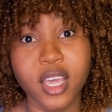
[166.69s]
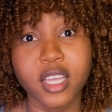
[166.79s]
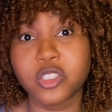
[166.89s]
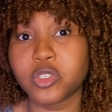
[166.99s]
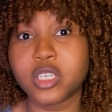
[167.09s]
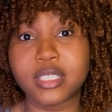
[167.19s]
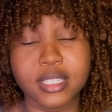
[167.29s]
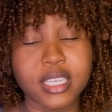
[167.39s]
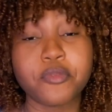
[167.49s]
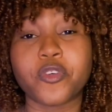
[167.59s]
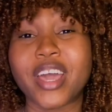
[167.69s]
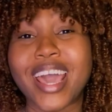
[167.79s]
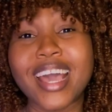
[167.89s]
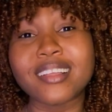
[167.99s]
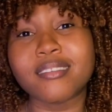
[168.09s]
It's the same for
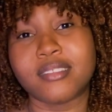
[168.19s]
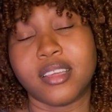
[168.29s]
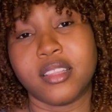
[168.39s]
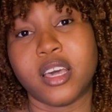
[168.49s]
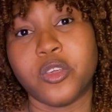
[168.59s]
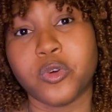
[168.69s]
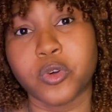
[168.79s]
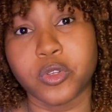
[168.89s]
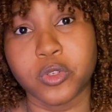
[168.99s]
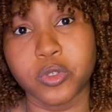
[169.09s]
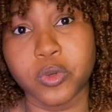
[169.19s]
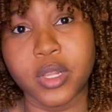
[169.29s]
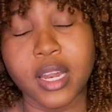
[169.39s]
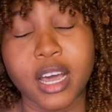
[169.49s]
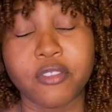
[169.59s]
anything that you're going to do
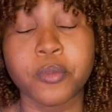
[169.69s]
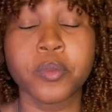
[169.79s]
in life.